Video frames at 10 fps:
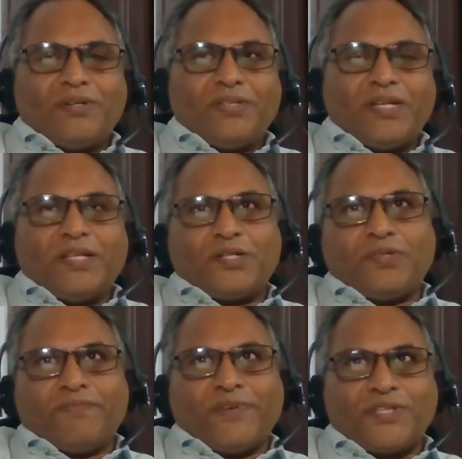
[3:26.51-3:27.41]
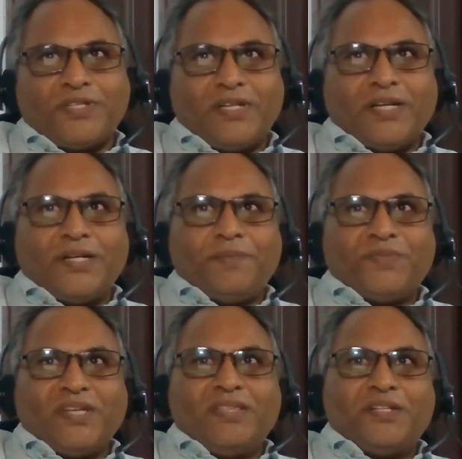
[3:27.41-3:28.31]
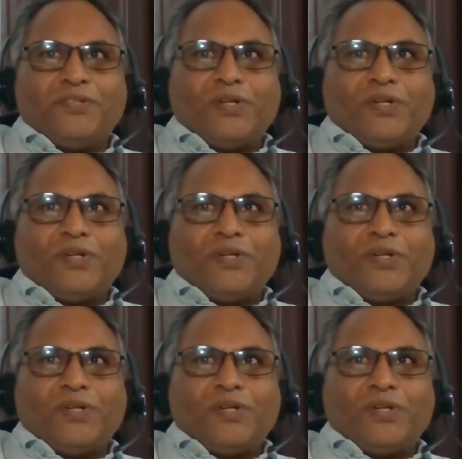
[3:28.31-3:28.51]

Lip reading: So that's the first thing